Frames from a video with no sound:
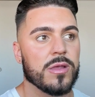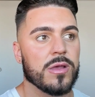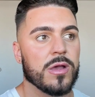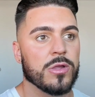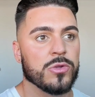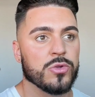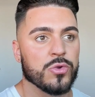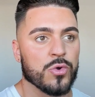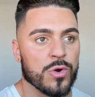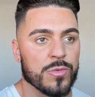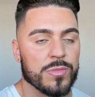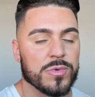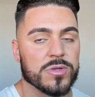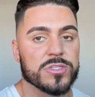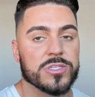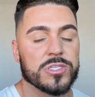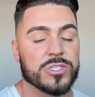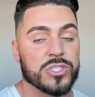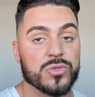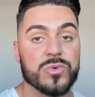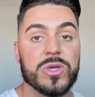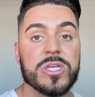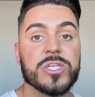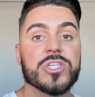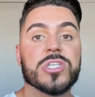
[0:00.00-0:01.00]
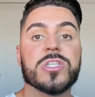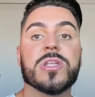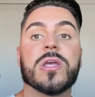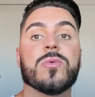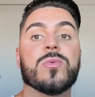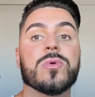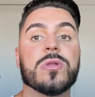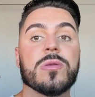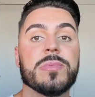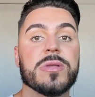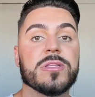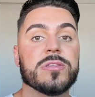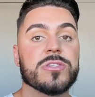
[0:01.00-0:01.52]
a normal situation, I
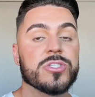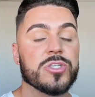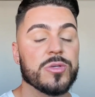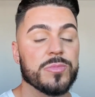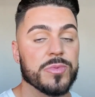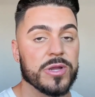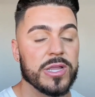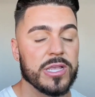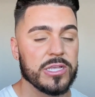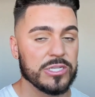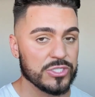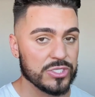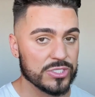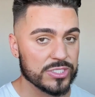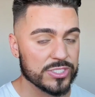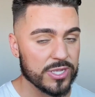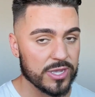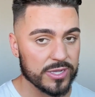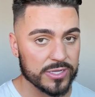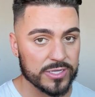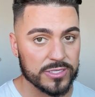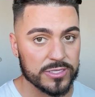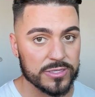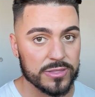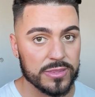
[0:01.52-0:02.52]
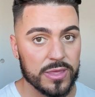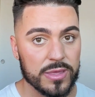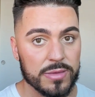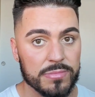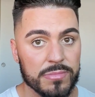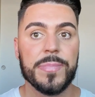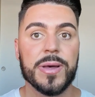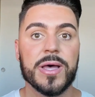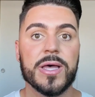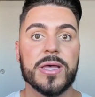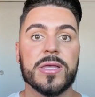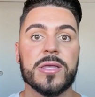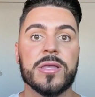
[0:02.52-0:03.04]
would have been super anxious talking to them,
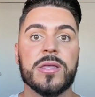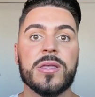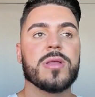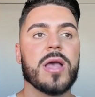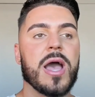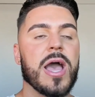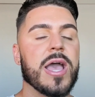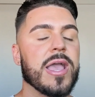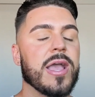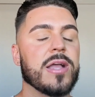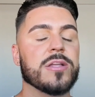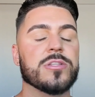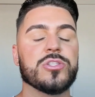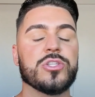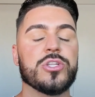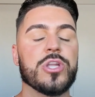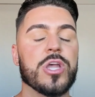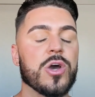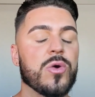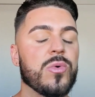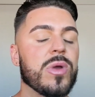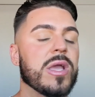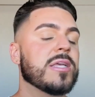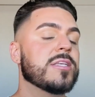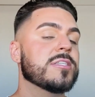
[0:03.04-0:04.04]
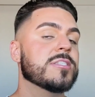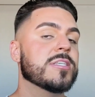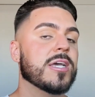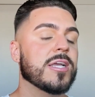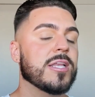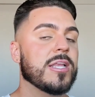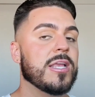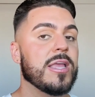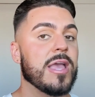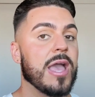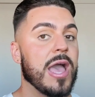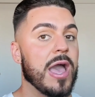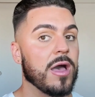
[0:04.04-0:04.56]
but I had no
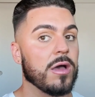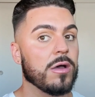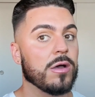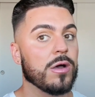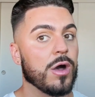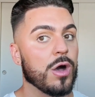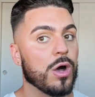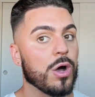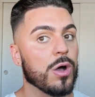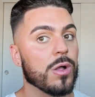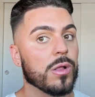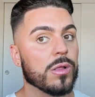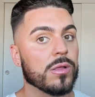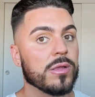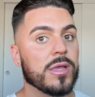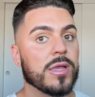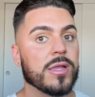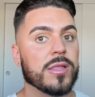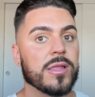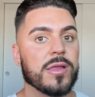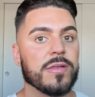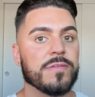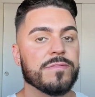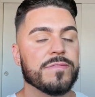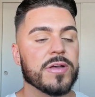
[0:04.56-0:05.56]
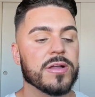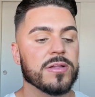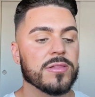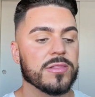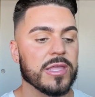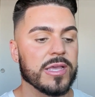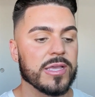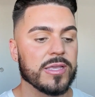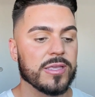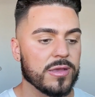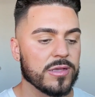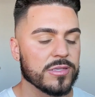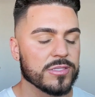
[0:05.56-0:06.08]
anxiety at all, and I felt
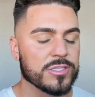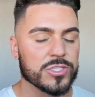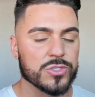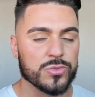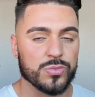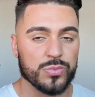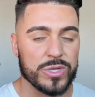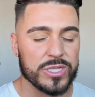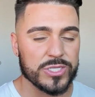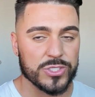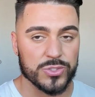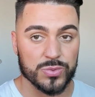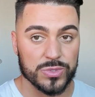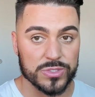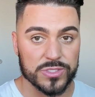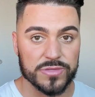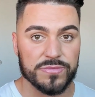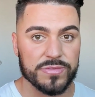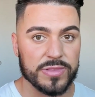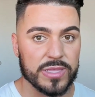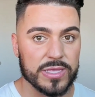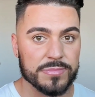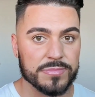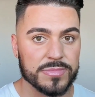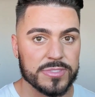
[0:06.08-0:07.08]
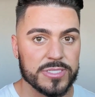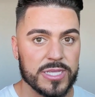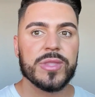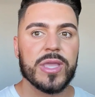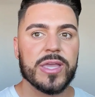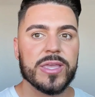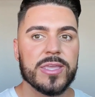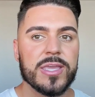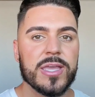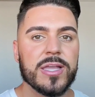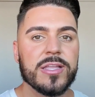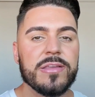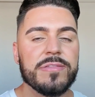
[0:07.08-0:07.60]
like a switch was flipped. I
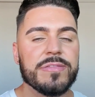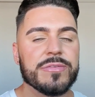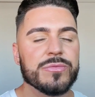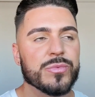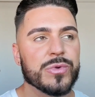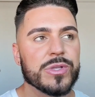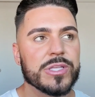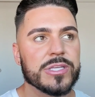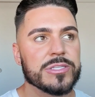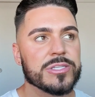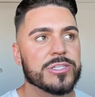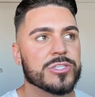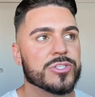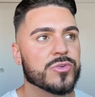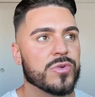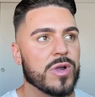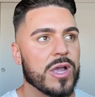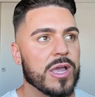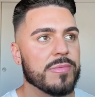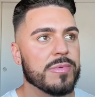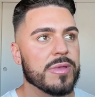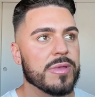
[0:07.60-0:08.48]
can't even really describe